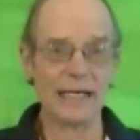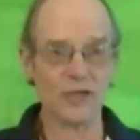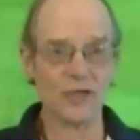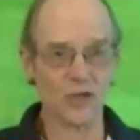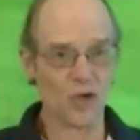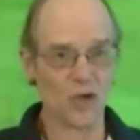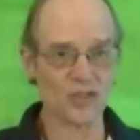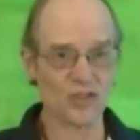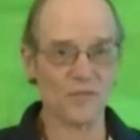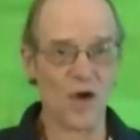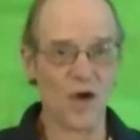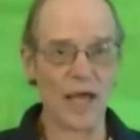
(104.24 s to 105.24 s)
You can also
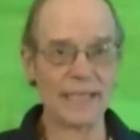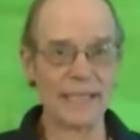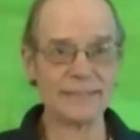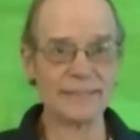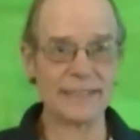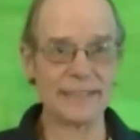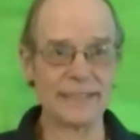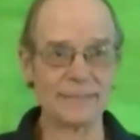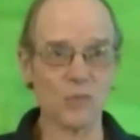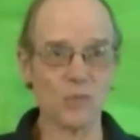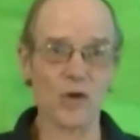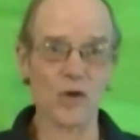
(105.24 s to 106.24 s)
find
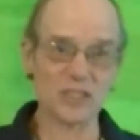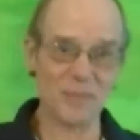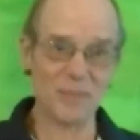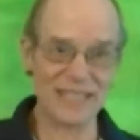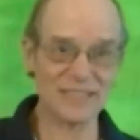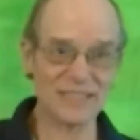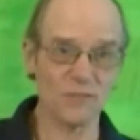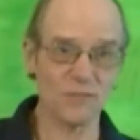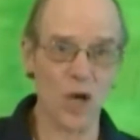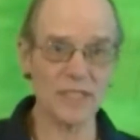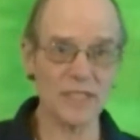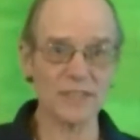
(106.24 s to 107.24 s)
more expensive
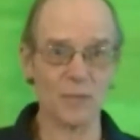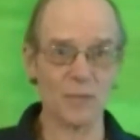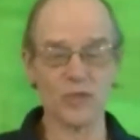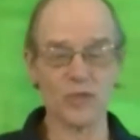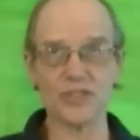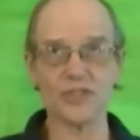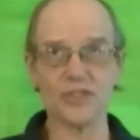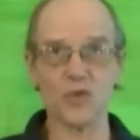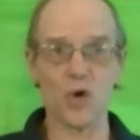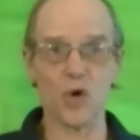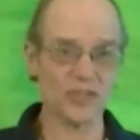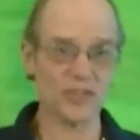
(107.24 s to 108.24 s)
ones, upwards
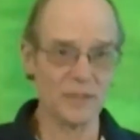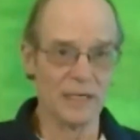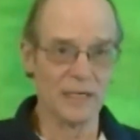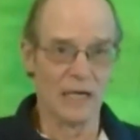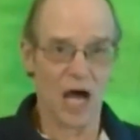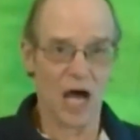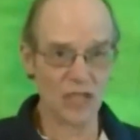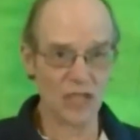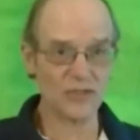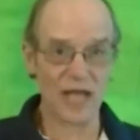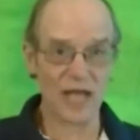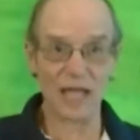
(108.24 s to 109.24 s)
towards
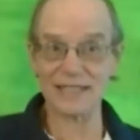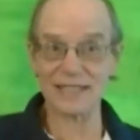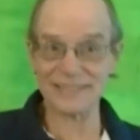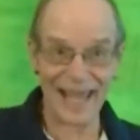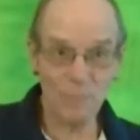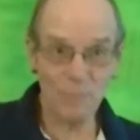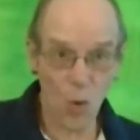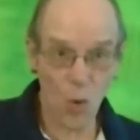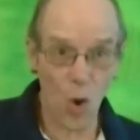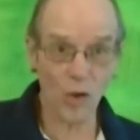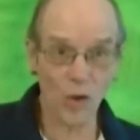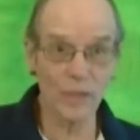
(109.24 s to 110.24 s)
$100 and
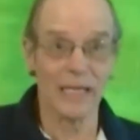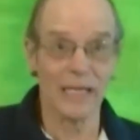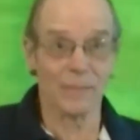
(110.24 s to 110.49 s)
more,